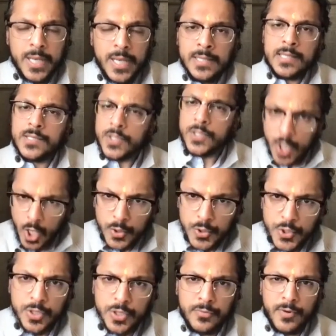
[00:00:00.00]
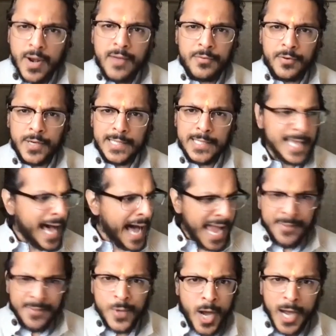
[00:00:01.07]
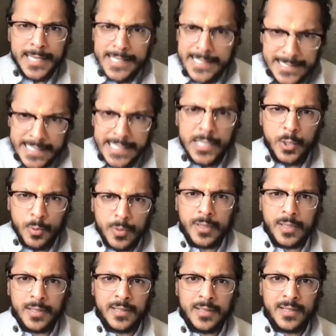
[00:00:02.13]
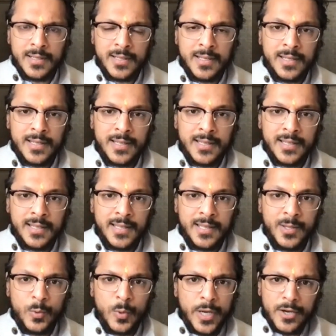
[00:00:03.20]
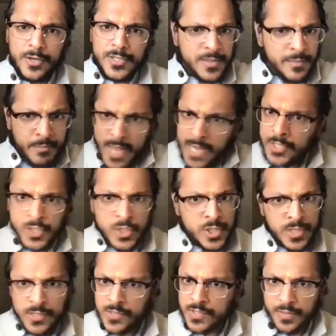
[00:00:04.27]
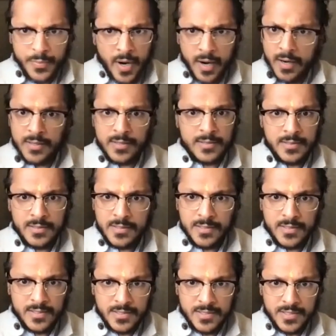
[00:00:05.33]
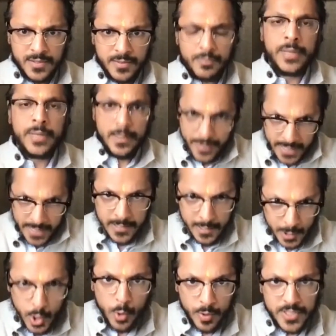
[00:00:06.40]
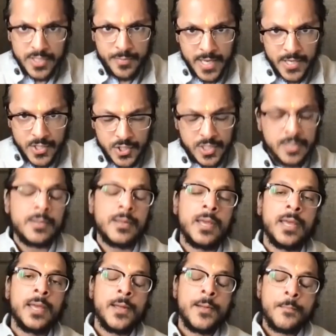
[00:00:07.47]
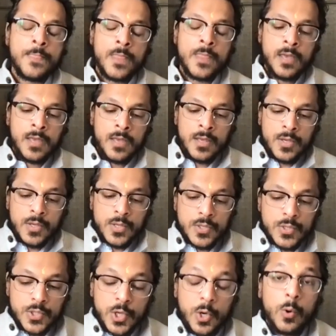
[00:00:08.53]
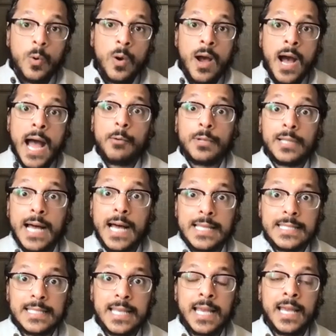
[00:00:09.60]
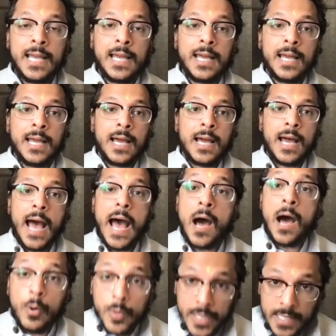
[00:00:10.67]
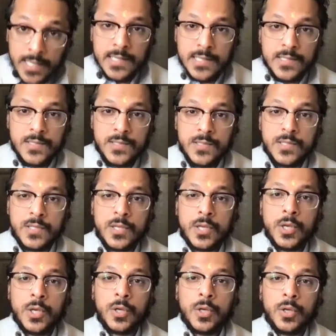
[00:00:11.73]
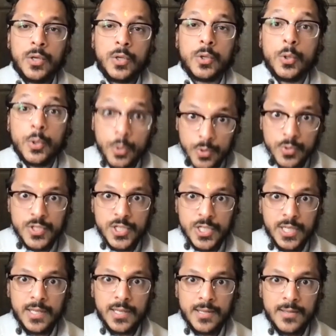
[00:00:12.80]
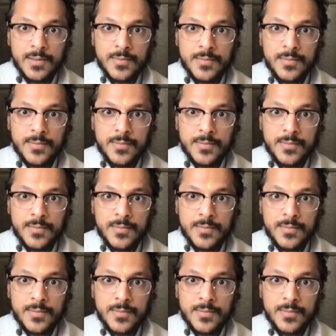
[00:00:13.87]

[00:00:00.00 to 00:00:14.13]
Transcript: But in this culture of reverence, I'm not his equal. We are dimensions apart, me being the lower dimension. So I will ask, how is Guruji?